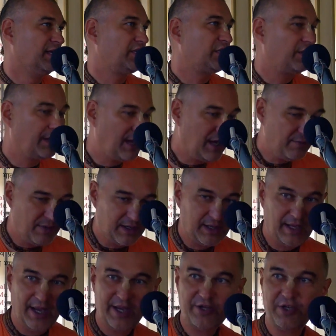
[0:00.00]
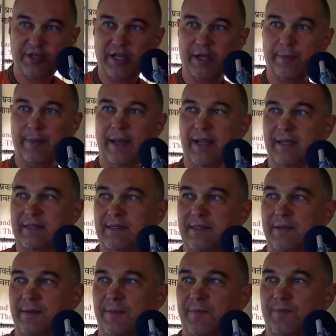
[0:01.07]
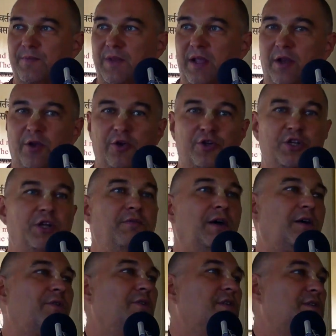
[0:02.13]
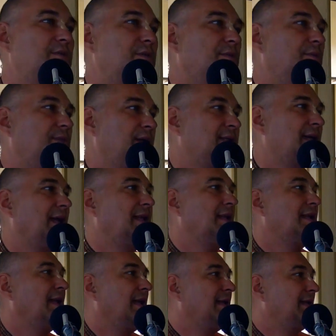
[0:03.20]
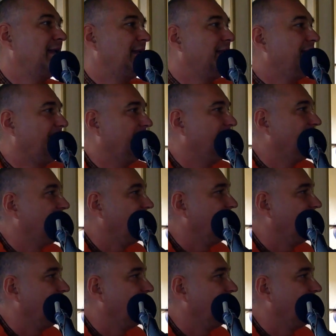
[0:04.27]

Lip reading: So again, when creation takes place, Lord Shiva, who is presiding deity there,